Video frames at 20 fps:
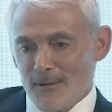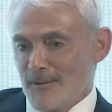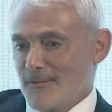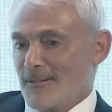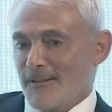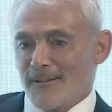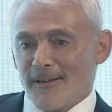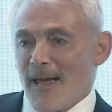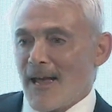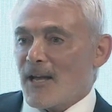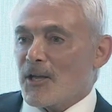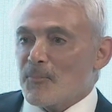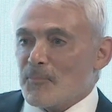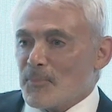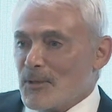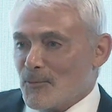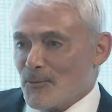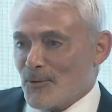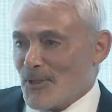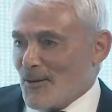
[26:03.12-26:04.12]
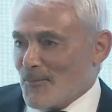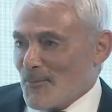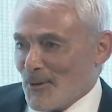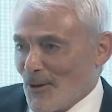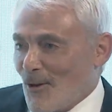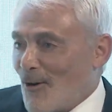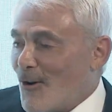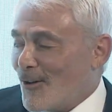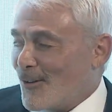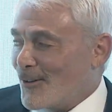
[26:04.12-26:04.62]
you can't compete with them at
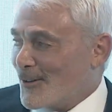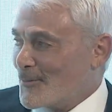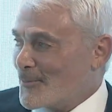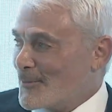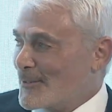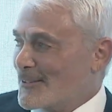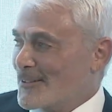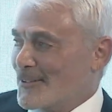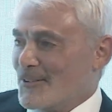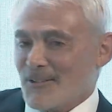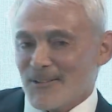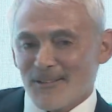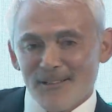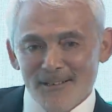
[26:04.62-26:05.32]
all. I mean,